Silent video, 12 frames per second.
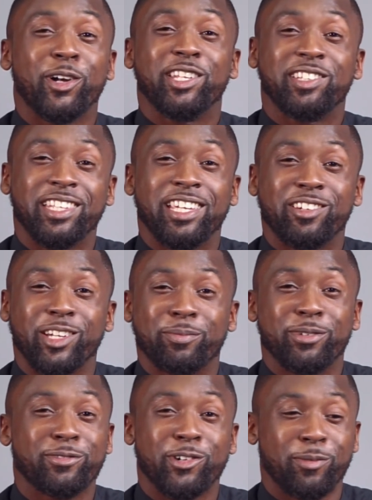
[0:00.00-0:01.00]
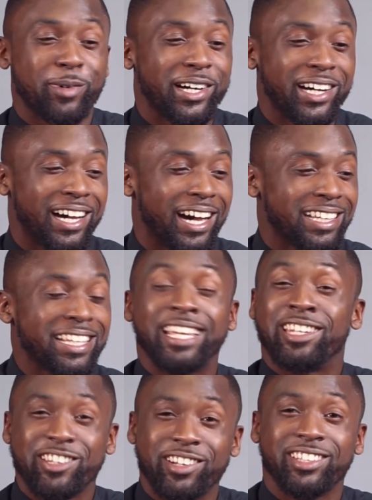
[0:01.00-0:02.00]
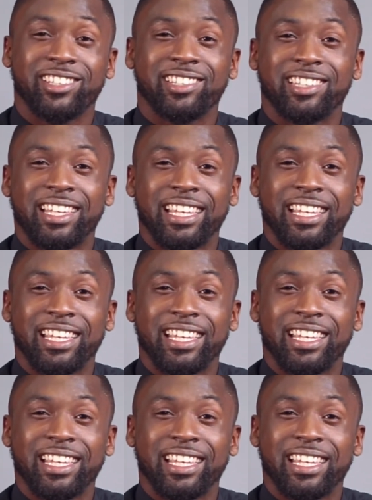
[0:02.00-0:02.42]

on the stage or the performer at the entrance,